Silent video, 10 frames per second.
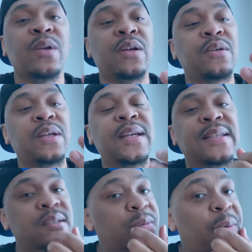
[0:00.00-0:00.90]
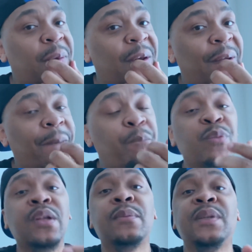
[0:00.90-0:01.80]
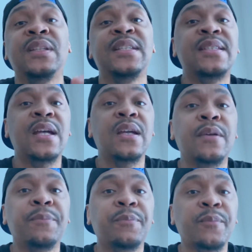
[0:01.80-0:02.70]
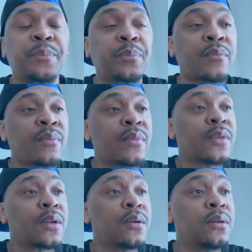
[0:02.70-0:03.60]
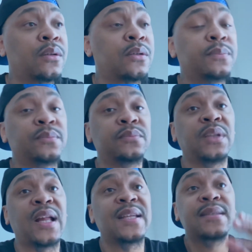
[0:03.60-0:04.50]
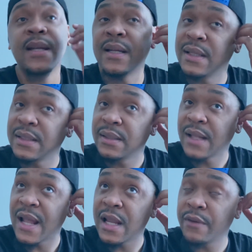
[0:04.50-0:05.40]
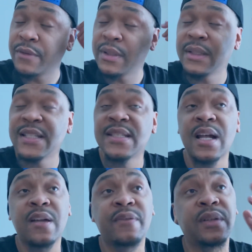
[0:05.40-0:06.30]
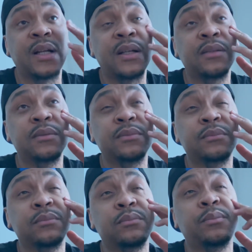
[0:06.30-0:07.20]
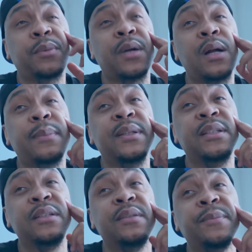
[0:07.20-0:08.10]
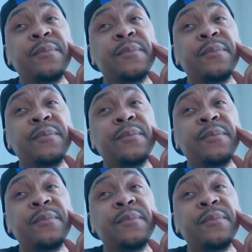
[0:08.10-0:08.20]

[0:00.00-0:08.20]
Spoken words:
I got something on my lip, but this time, I stayed at Averitt this time for like probably